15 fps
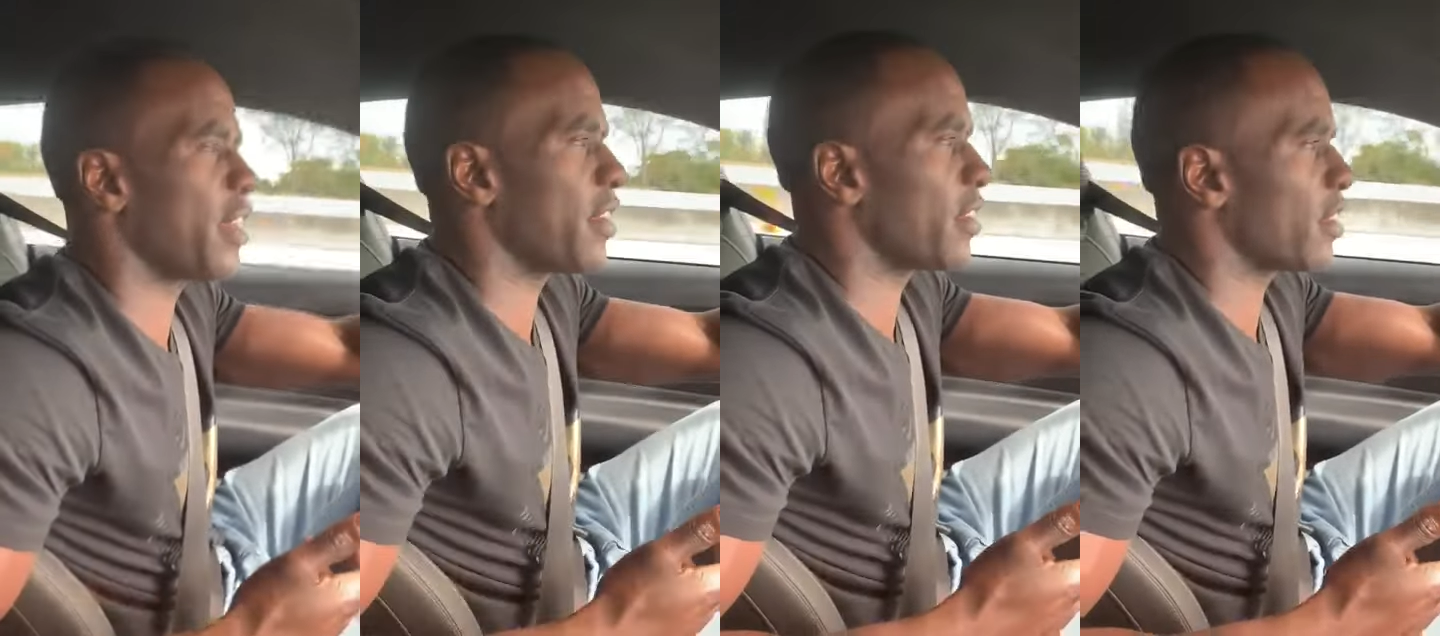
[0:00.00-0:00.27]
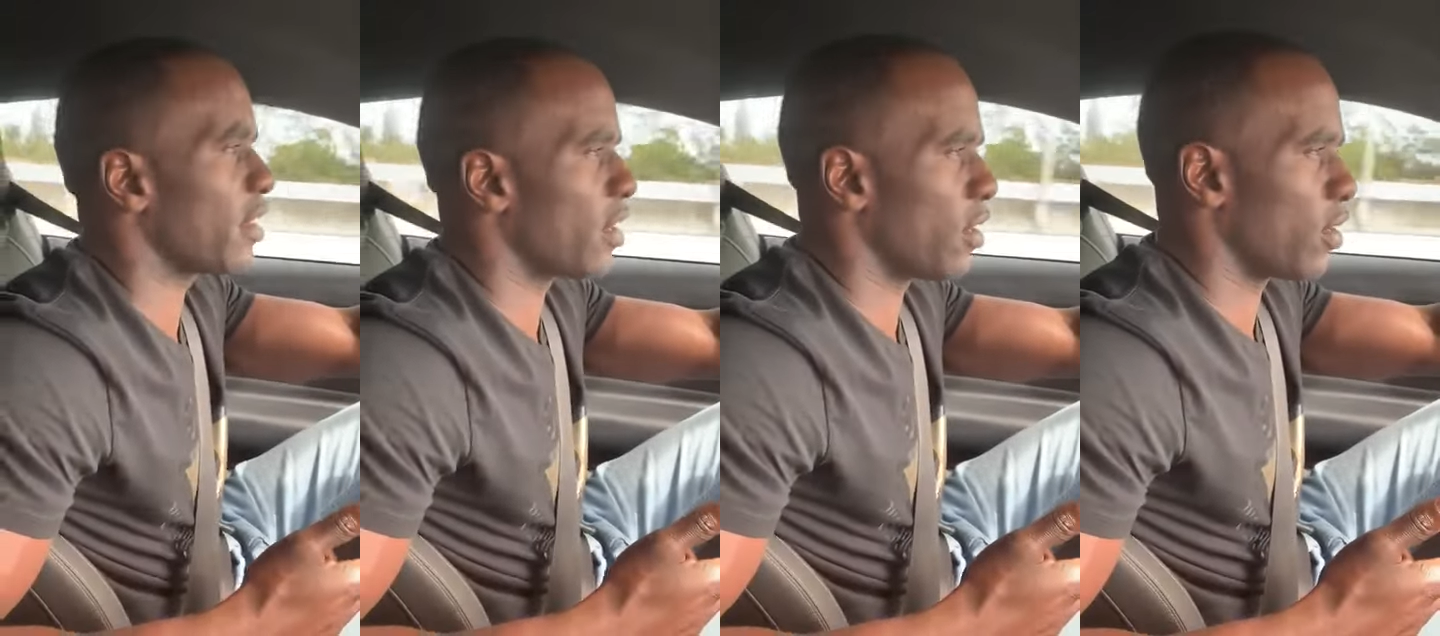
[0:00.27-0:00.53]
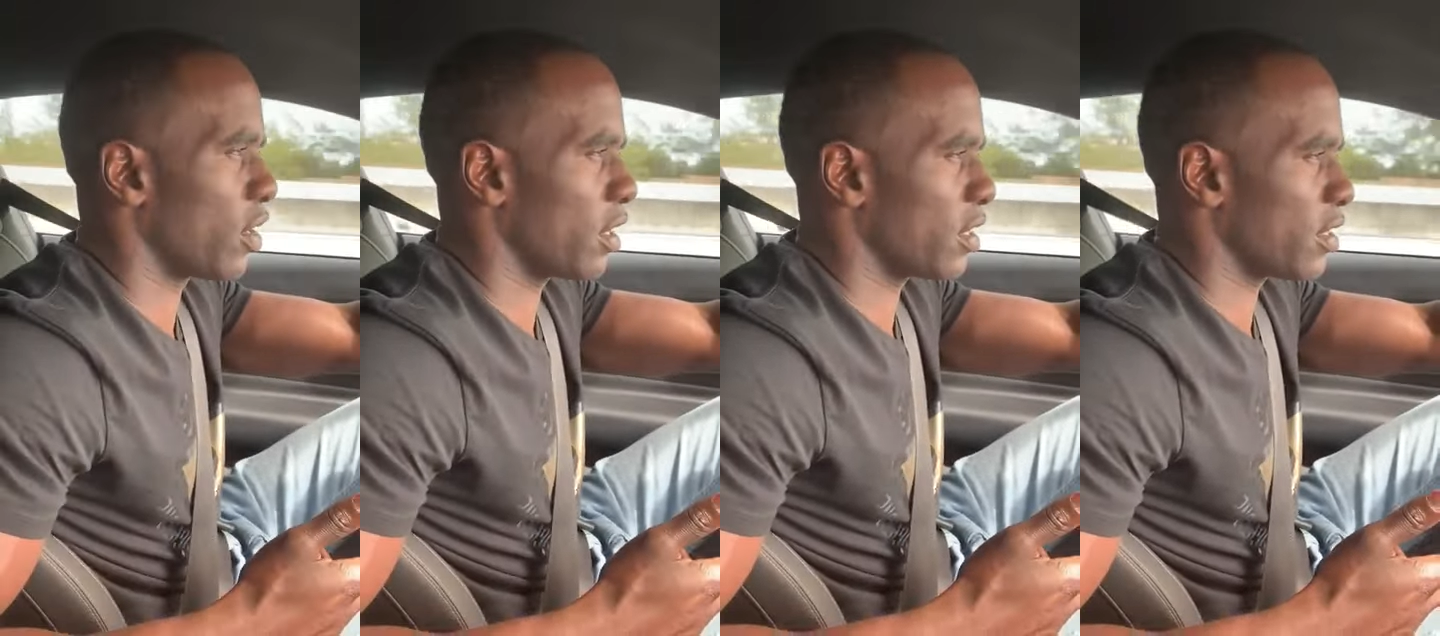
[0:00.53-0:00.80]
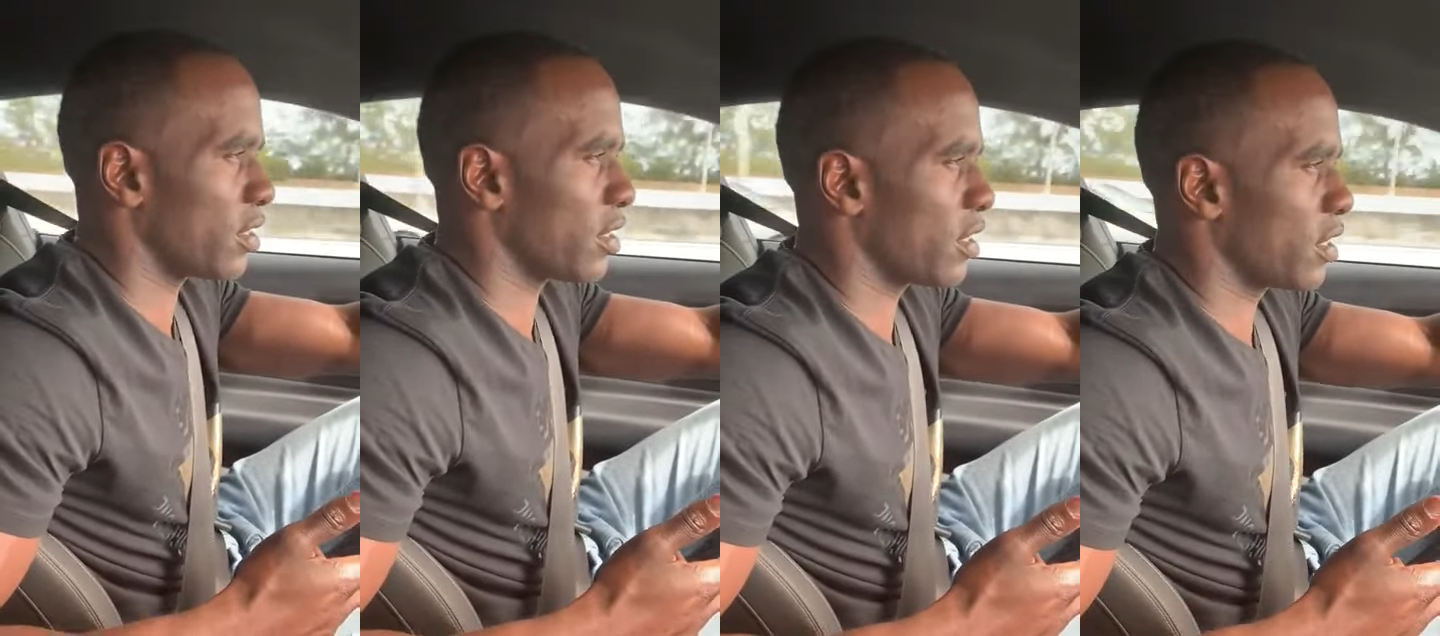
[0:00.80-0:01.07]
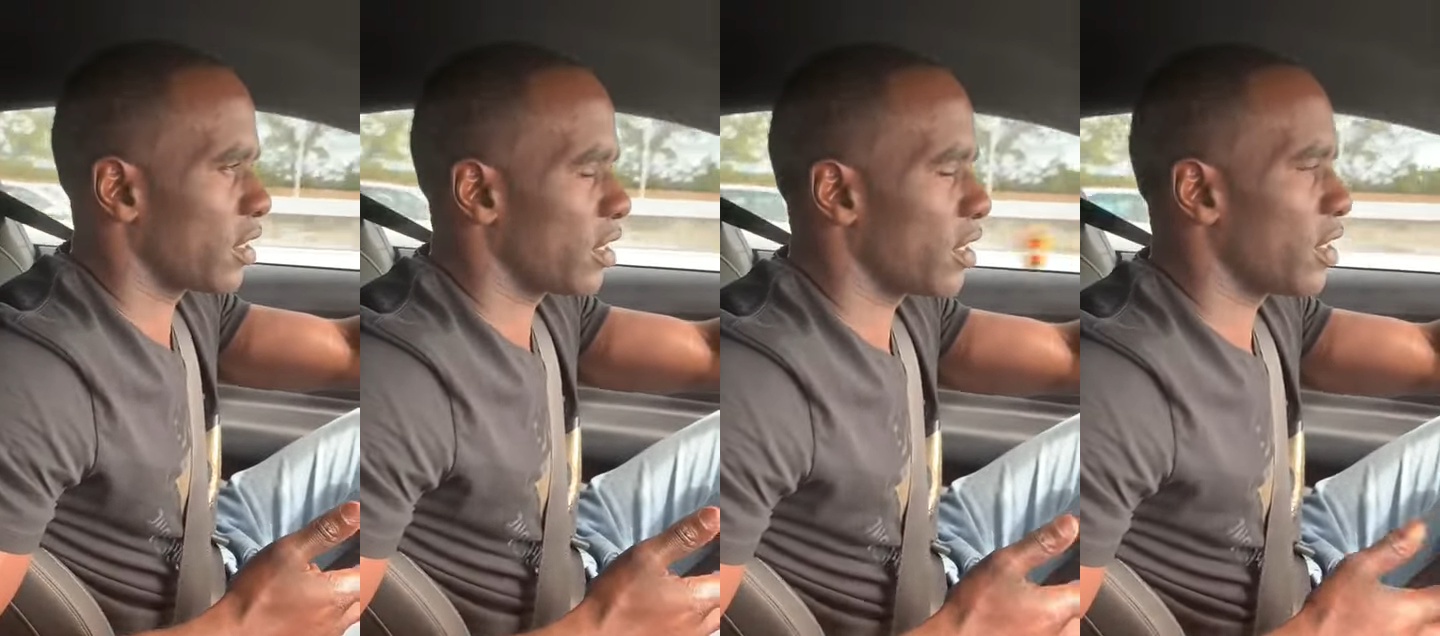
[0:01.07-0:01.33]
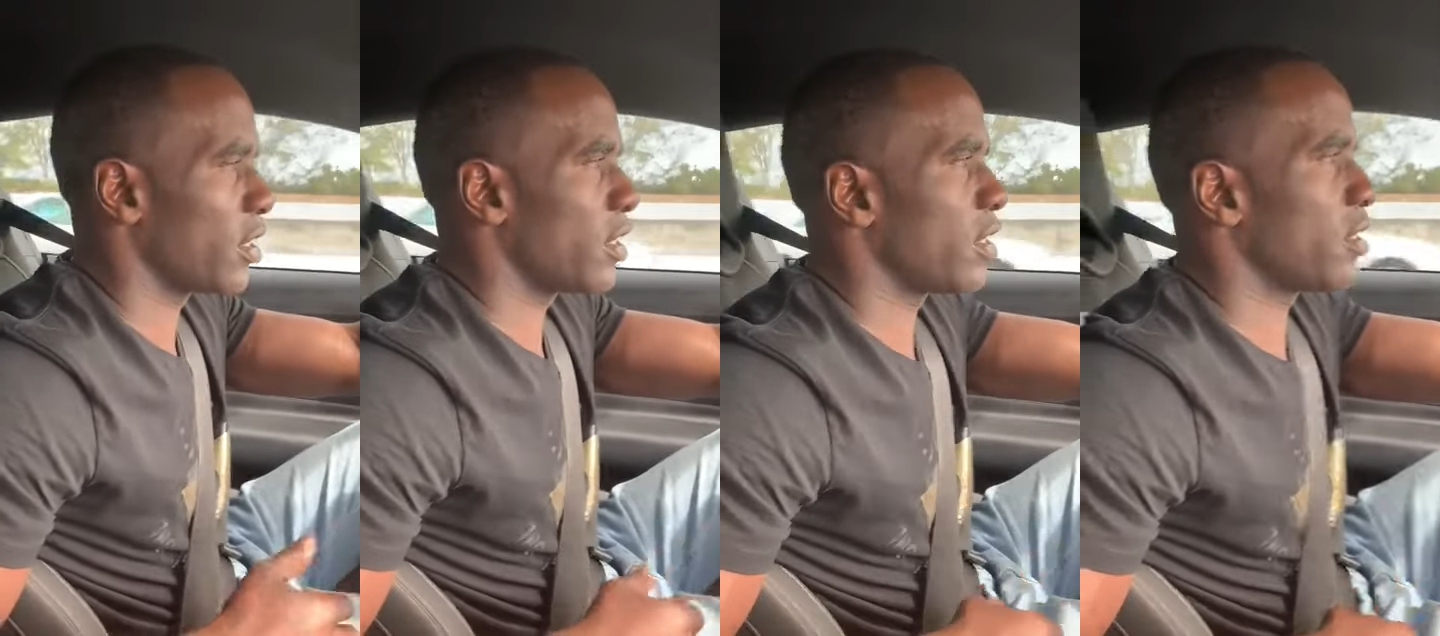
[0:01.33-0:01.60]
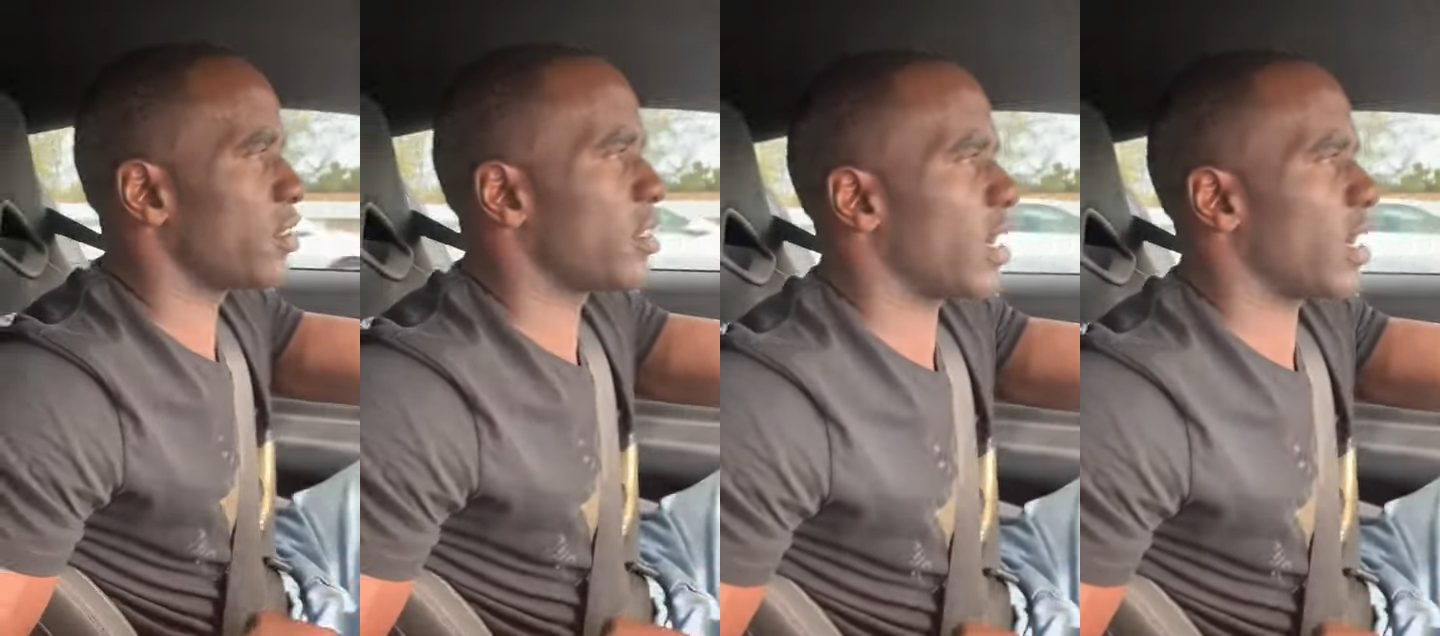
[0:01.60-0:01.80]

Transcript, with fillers: on